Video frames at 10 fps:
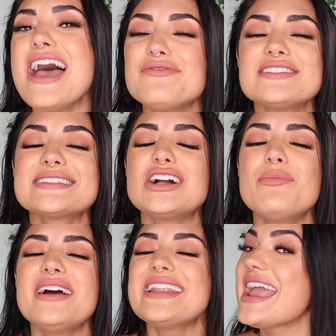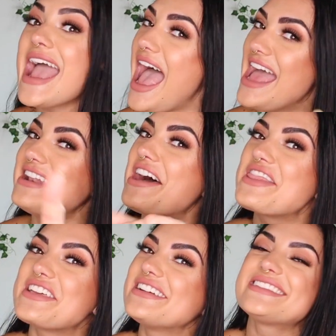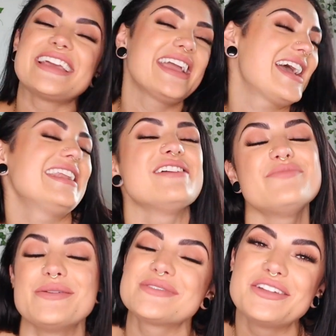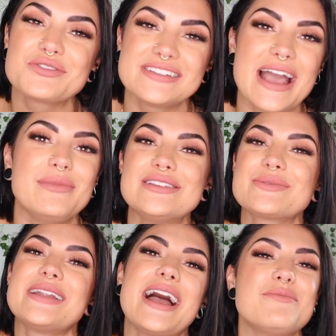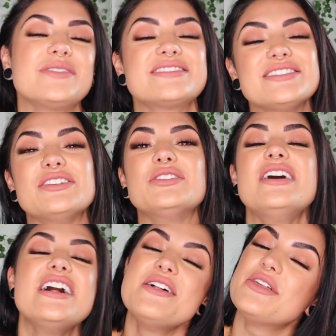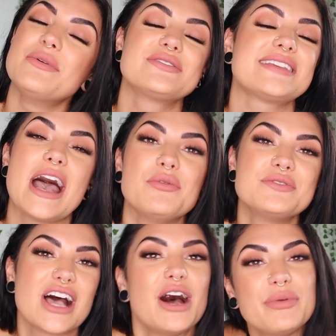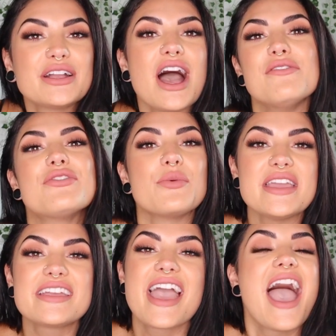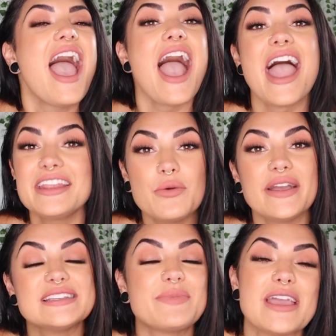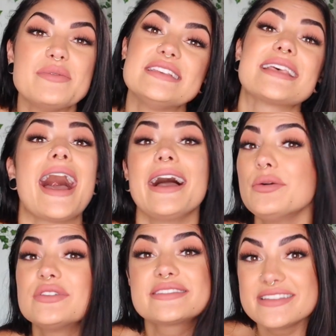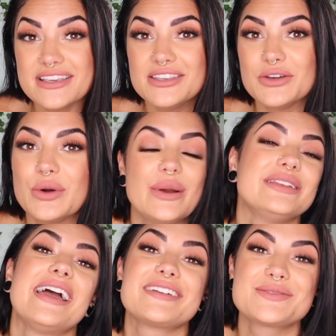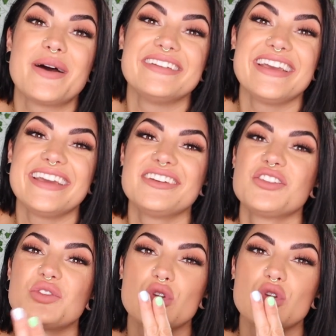every single Monday and now Thursday at 8 p.m. Central Time is when I bring to you the most taboo topic of the week. Anyways, babies, I will see you next Monday.